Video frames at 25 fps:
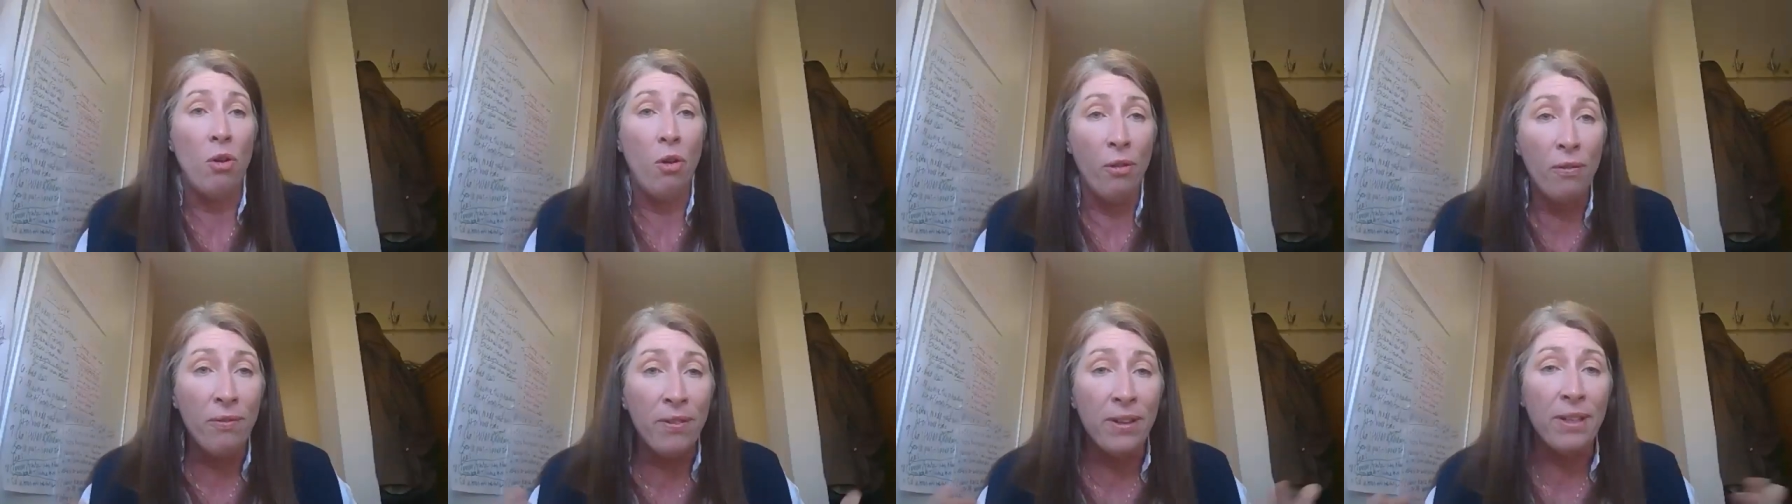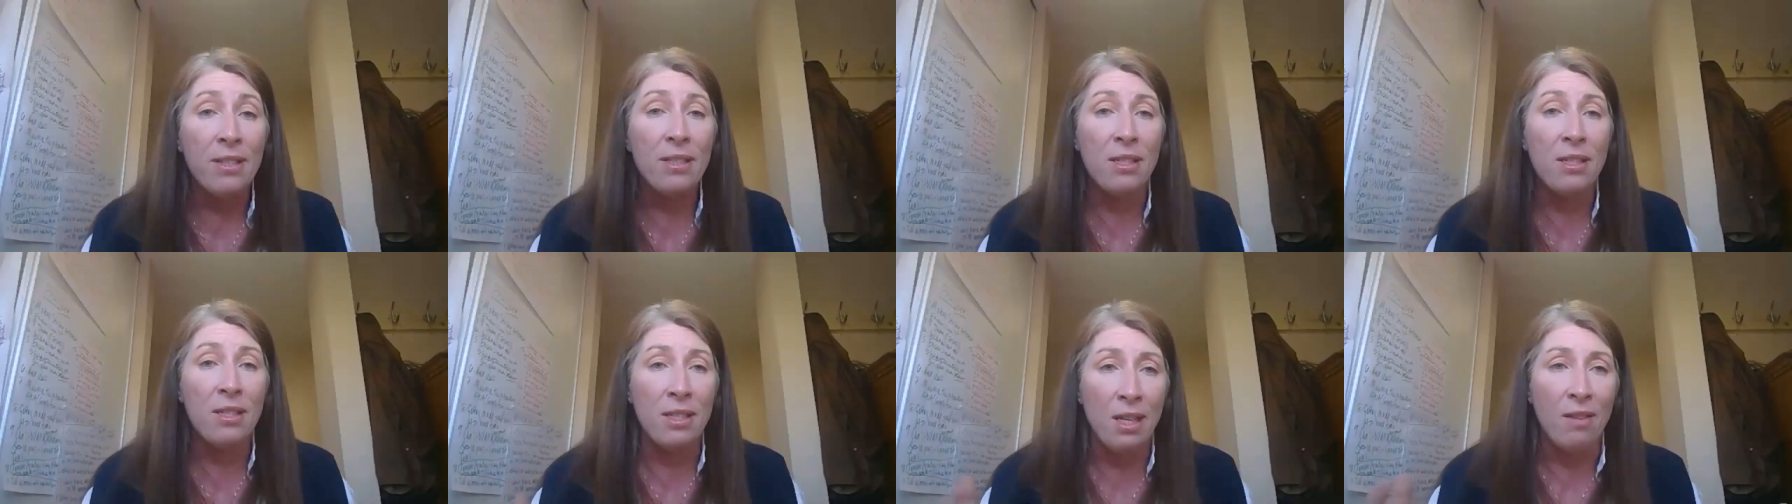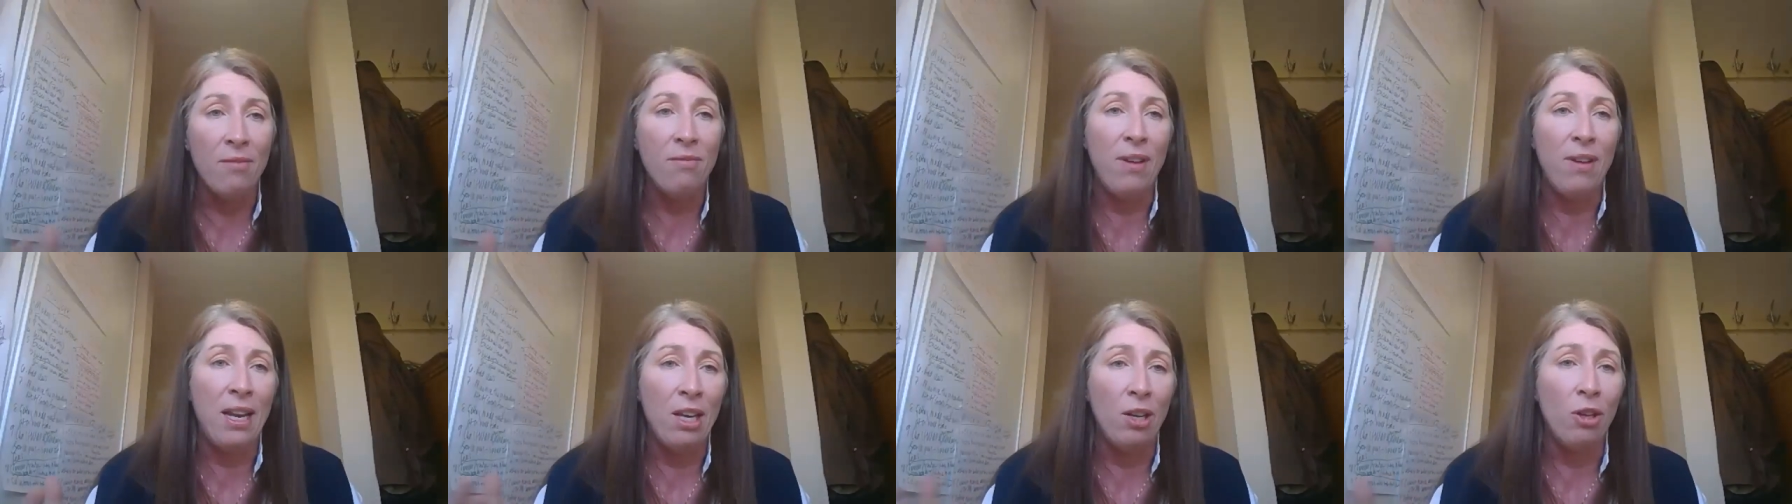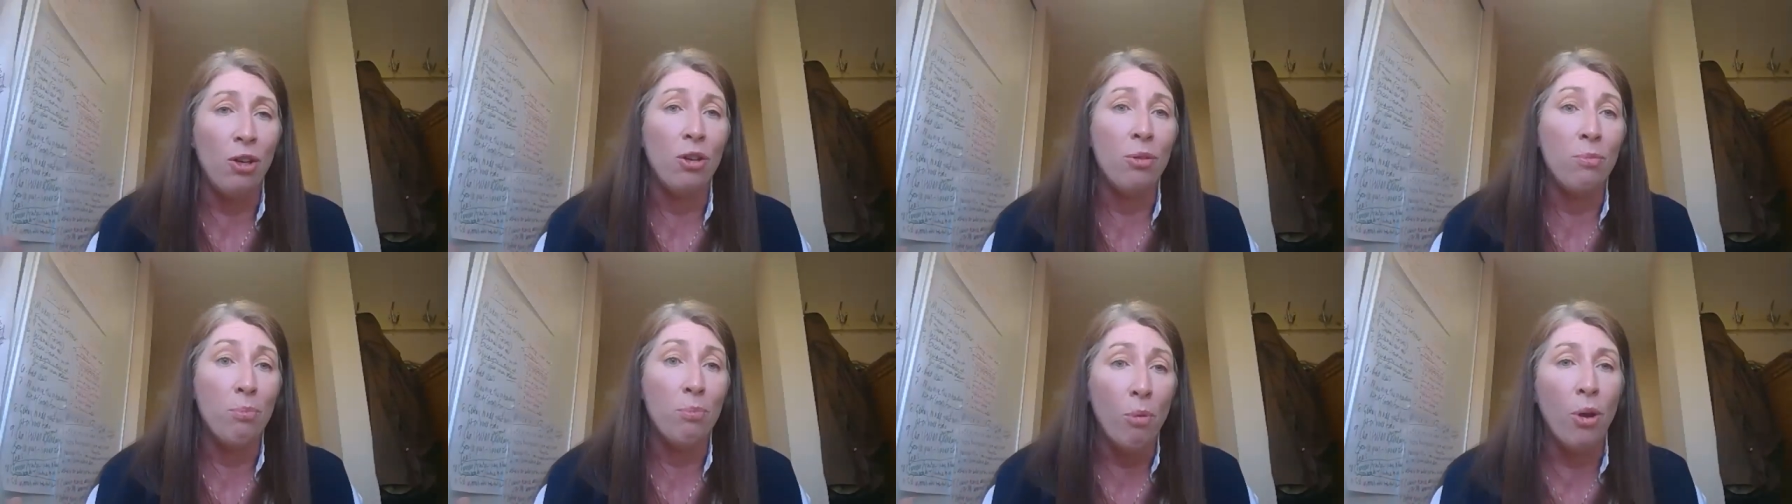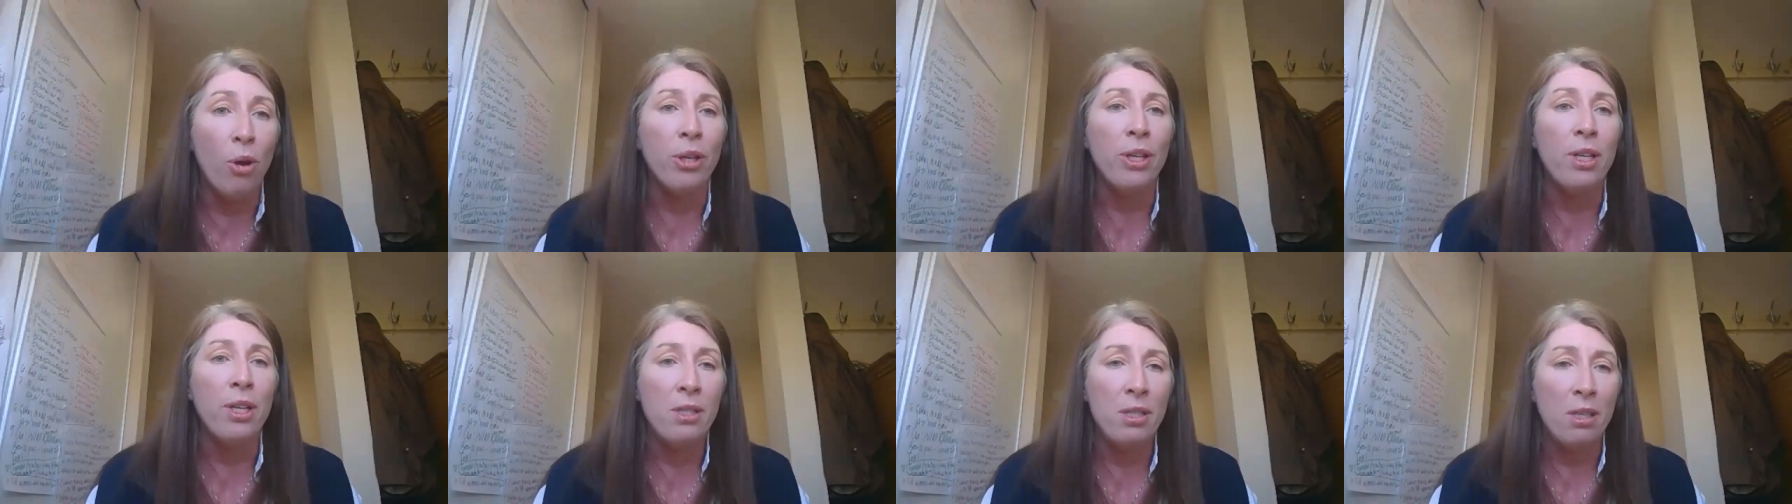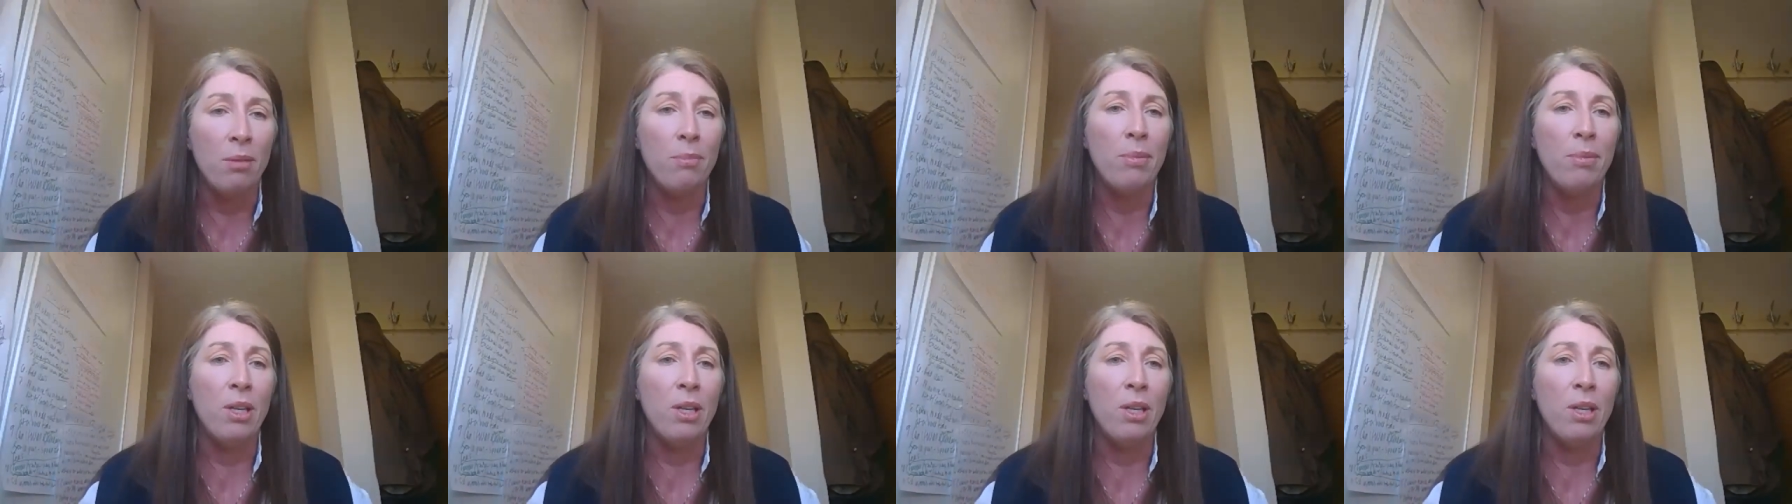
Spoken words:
obviously a very good monitor